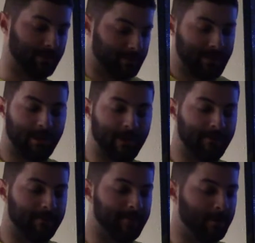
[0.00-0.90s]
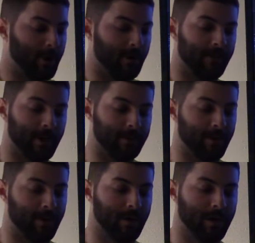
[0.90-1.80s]
somebody from football,
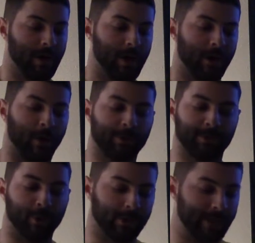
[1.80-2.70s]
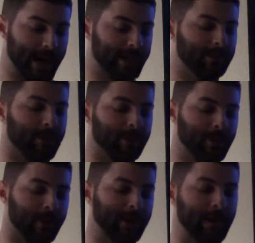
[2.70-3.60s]
volleyball, girls and boys basketball,
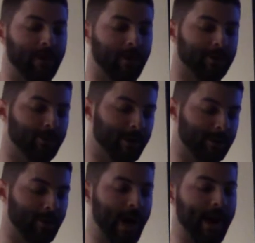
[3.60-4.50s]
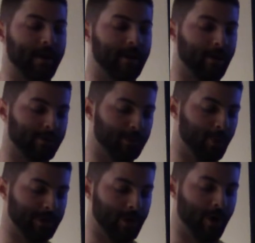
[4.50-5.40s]
cheerleading, girls and boys track, girls and
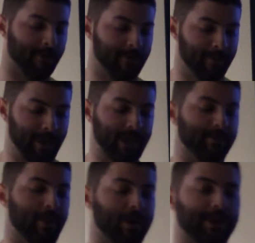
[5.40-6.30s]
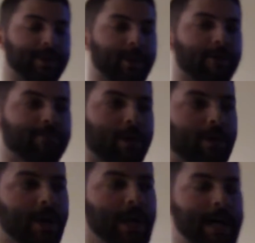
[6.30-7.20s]
boys golf, baseball, and softball.
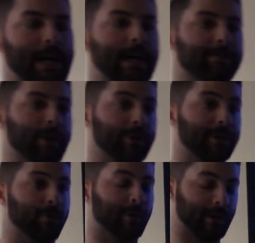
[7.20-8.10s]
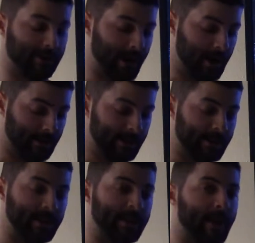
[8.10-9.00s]
The only sport that's not
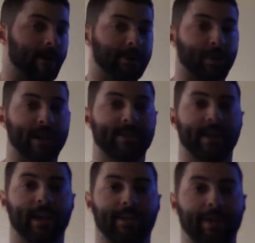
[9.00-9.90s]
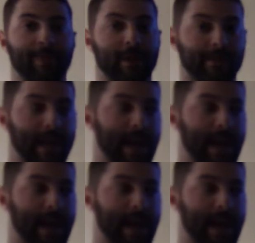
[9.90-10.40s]
listed in there is wrestling, and that's because they